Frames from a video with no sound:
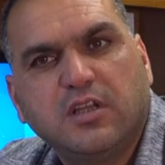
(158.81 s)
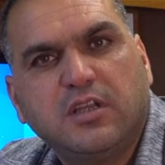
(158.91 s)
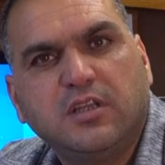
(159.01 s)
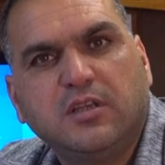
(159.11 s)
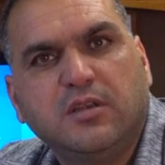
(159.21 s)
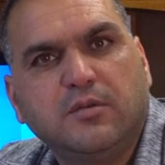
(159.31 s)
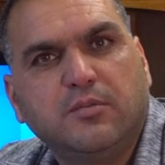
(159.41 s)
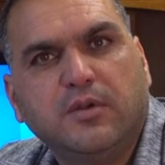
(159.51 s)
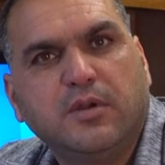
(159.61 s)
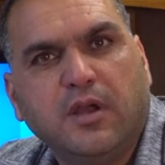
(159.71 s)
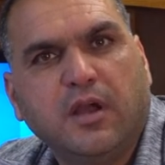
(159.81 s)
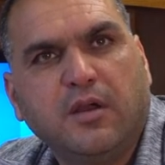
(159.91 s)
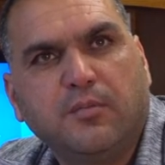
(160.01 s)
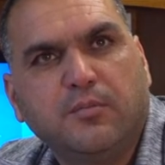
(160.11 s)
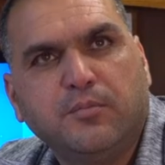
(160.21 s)
in
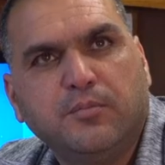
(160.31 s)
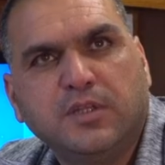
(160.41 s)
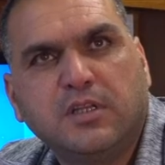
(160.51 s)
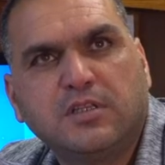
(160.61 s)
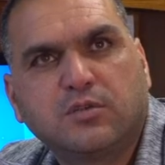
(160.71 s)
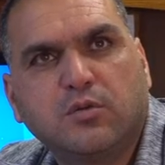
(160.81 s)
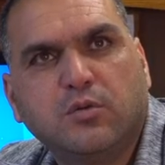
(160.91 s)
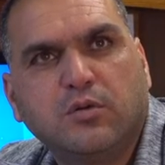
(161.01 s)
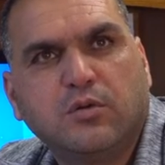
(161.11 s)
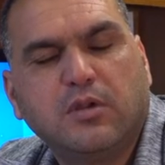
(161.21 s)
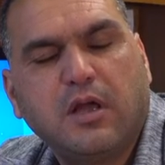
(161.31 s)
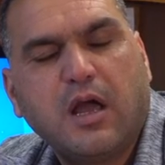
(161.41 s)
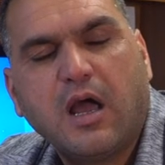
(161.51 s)
um, middle school,